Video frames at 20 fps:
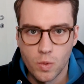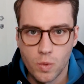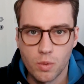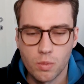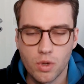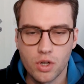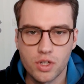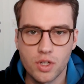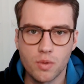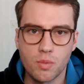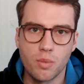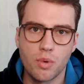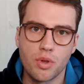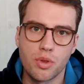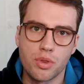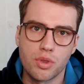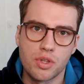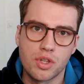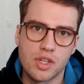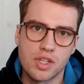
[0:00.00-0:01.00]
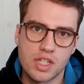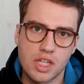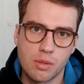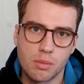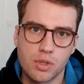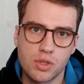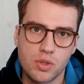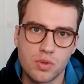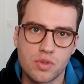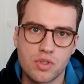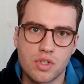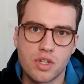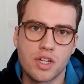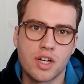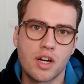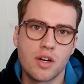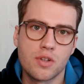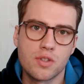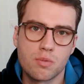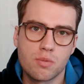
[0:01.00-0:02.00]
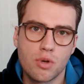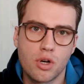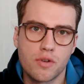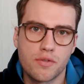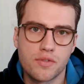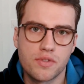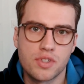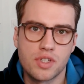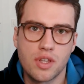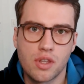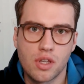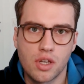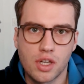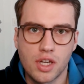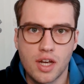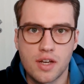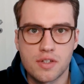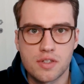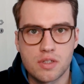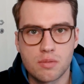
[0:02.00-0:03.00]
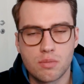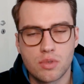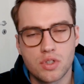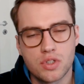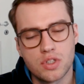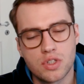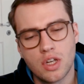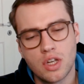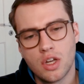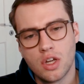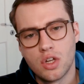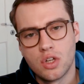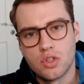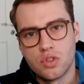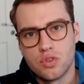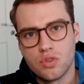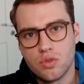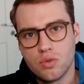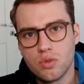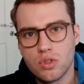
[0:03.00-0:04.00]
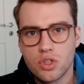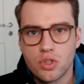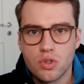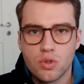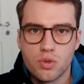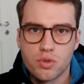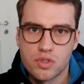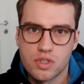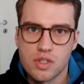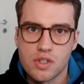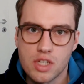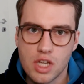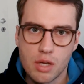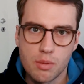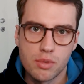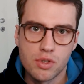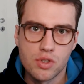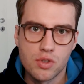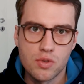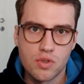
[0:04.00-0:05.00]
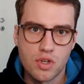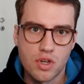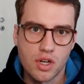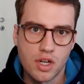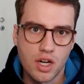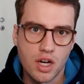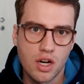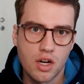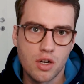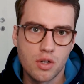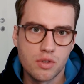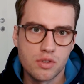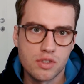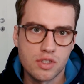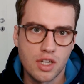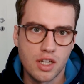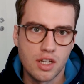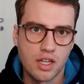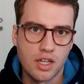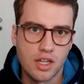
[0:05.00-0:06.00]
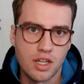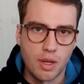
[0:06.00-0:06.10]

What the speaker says: when working with disabled user accounts, we often see that customers do use disabled user accounts and